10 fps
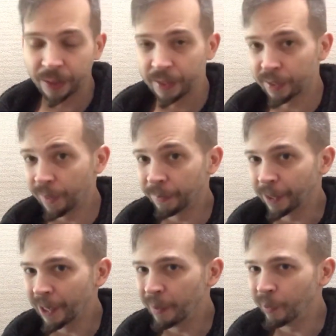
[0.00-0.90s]
stuff
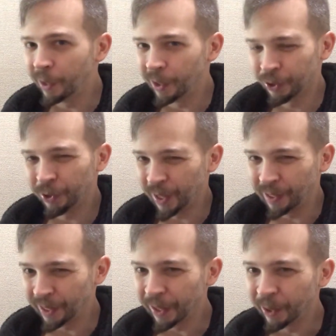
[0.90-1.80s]
that came with it. I'll show
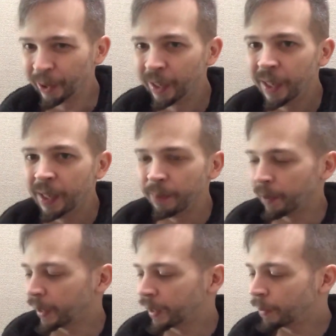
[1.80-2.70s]
that later.
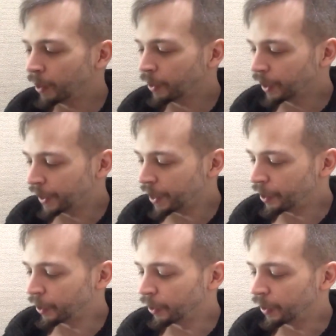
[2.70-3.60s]
But the Cabal Cut
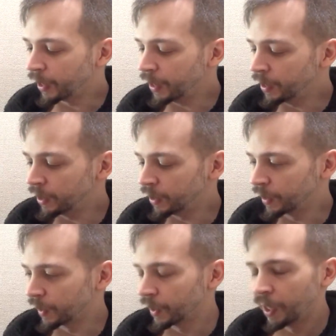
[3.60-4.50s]
here
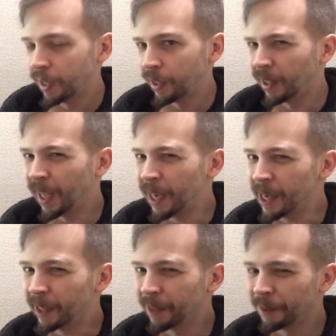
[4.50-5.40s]
is
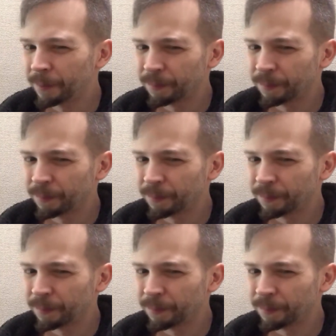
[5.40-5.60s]
like